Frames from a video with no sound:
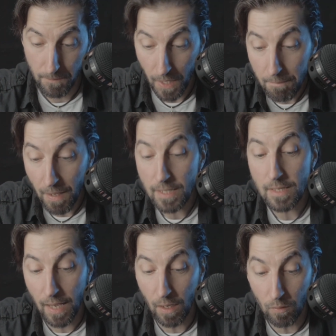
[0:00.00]
I bent
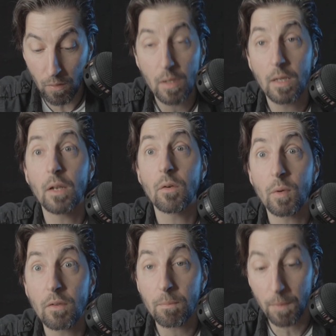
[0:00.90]
down and
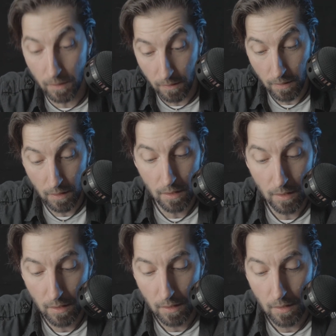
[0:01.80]
whispered,
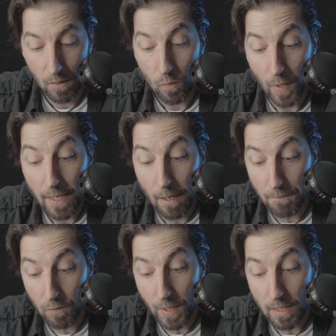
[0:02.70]
"Wake
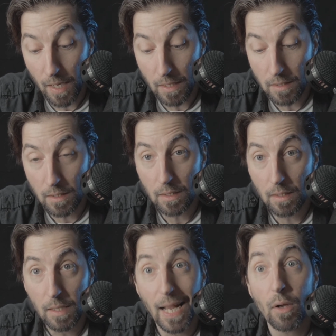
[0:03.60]
up, sweetheart.
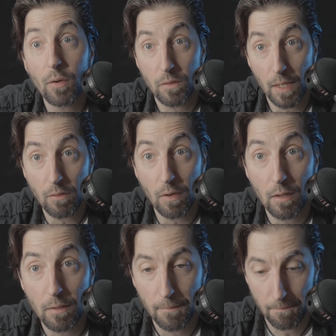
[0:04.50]
Hello,
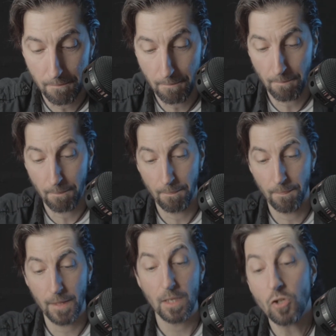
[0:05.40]
Central."
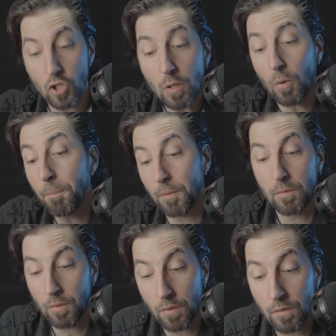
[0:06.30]
She
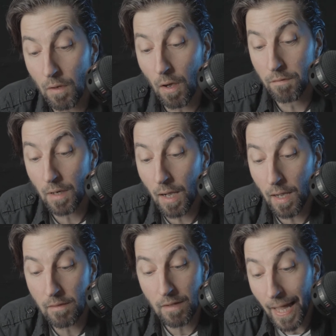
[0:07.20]
opened her soft
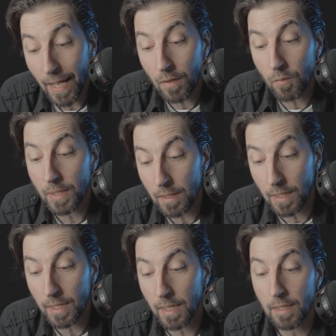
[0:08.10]
eyes
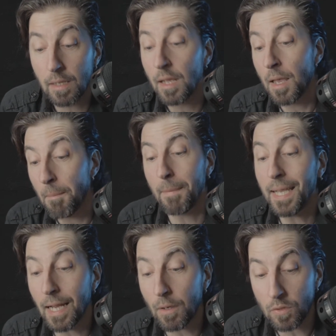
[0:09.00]
languidly and
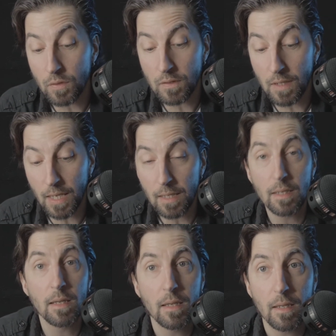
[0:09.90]
made out to say,
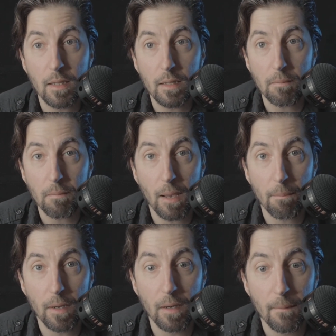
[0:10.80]

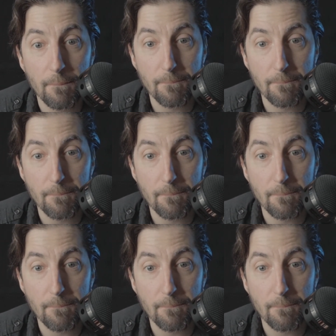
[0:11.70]
"Papa."